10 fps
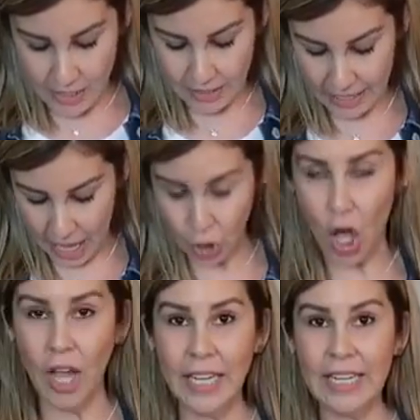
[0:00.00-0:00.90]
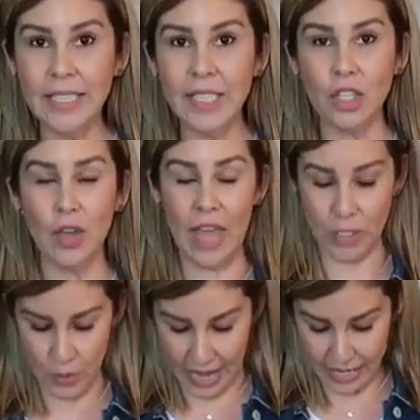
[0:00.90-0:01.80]
See how long it is? So
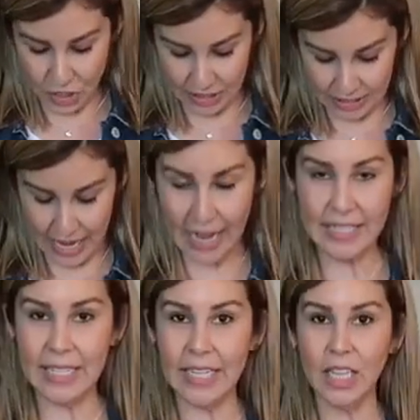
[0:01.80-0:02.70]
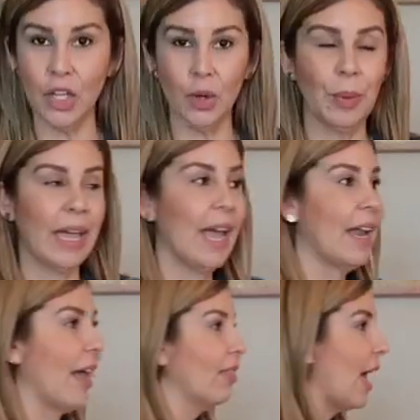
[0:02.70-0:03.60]
that's why I just tucked it in a little bit and
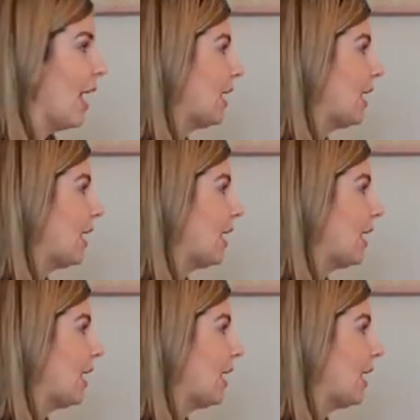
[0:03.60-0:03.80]
I like